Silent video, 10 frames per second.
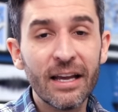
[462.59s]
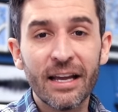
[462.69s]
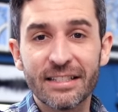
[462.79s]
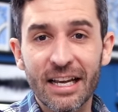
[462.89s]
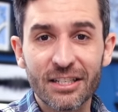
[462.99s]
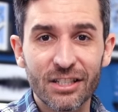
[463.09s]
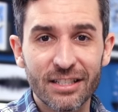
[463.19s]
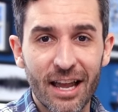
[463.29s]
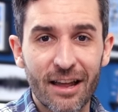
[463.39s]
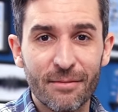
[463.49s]
it's actually
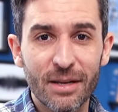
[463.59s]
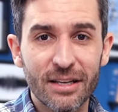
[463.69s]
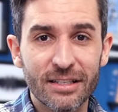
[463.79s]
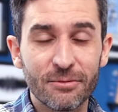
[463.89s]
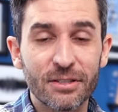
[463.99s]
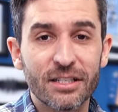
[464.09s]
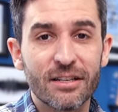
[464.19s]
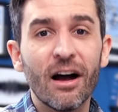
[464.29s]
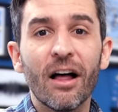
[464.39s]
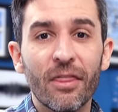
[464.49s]
dead because it was just
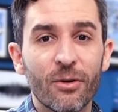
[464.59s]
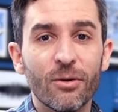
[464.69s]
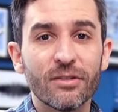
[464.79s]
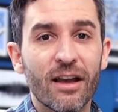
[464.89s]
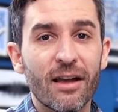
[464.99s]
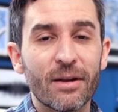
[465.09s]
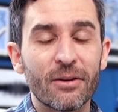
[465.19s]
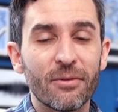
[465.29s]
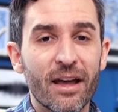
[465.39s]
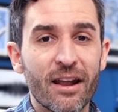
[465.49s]
on the whole time and
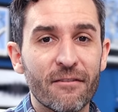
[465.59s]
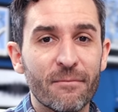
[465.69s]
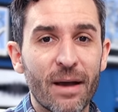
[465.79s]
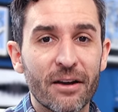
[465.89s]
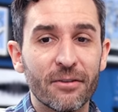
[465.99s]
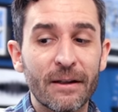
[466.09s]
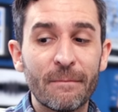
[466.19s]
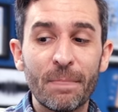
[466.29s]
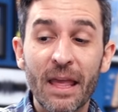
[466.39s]
it ran out of battery.